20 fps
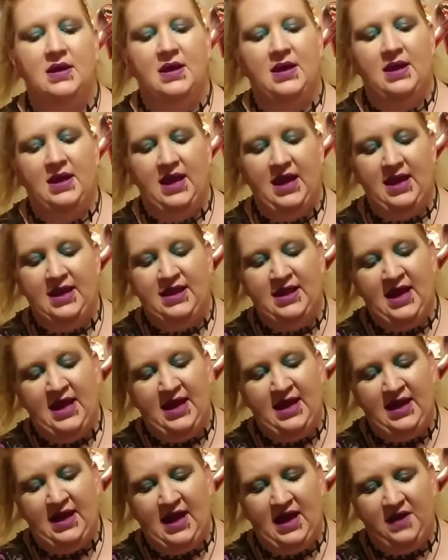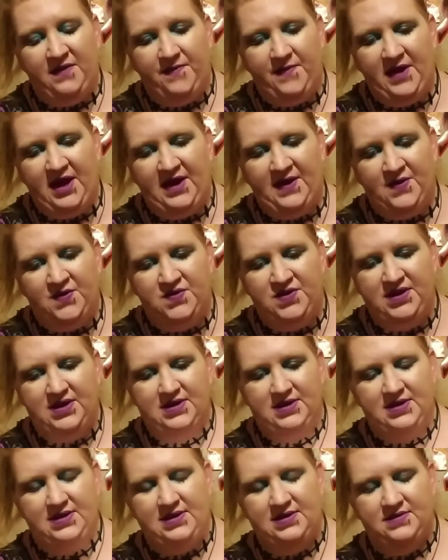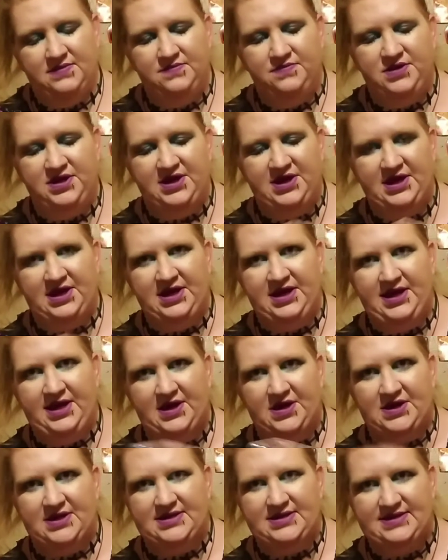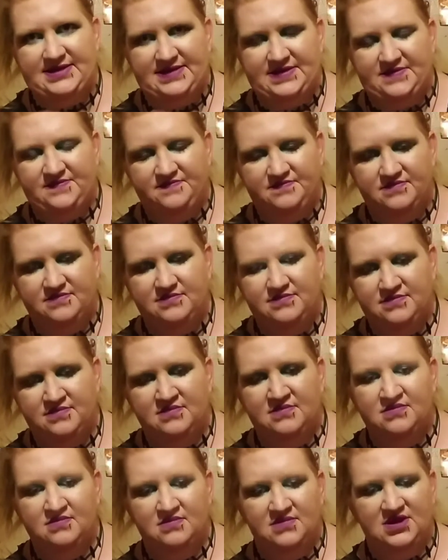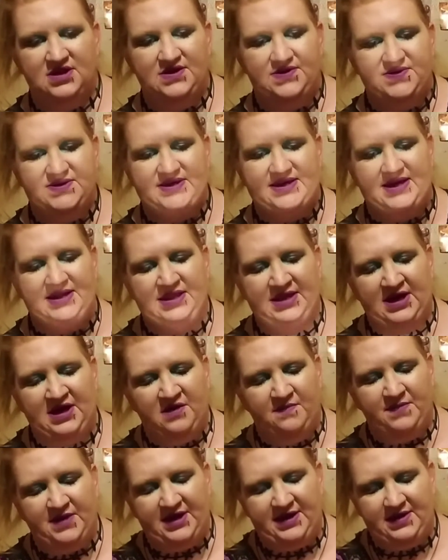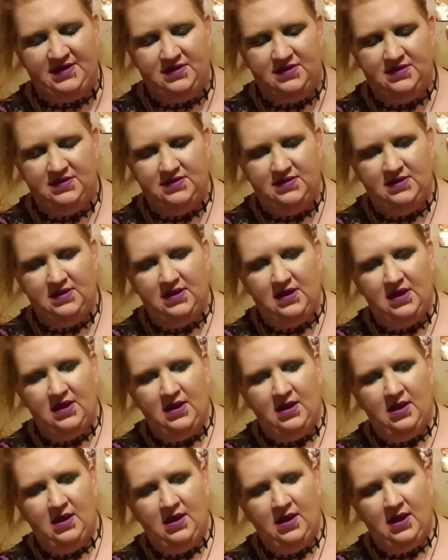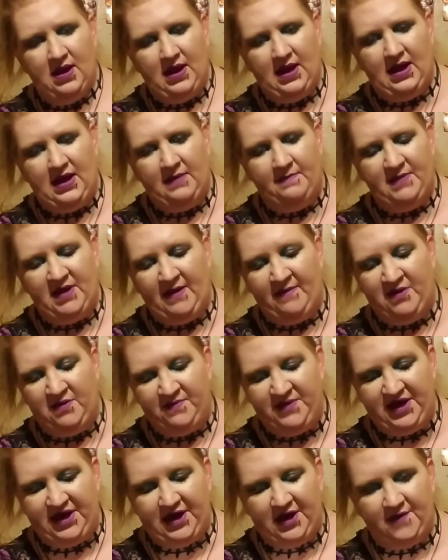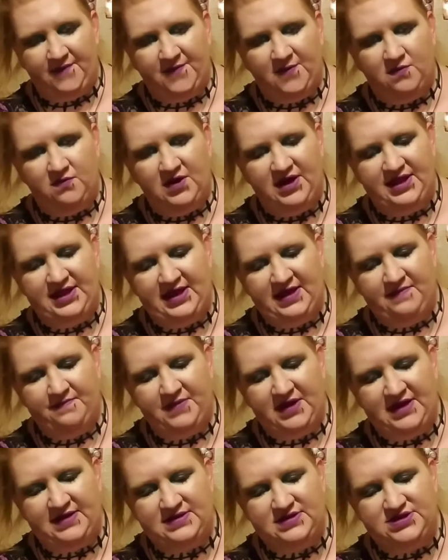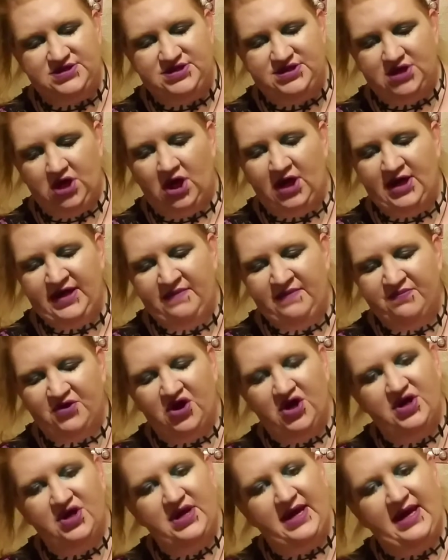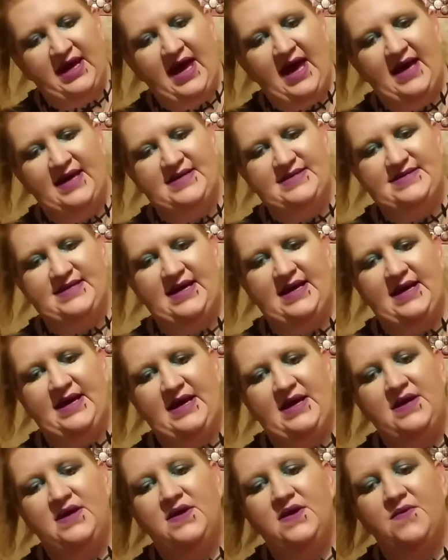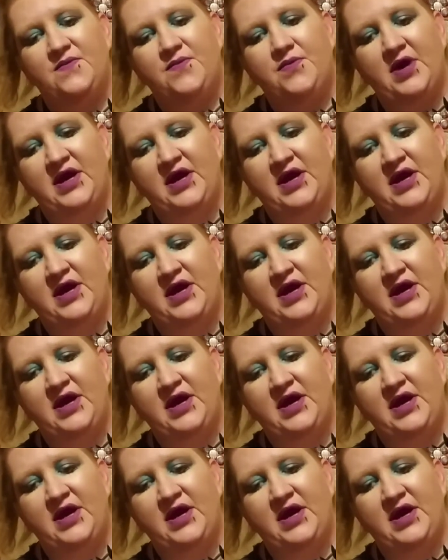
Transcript: And then I found, you can hear it's loose in there, but um, I'm going to be careful with it. But Donnybrook, it has a uh, Frank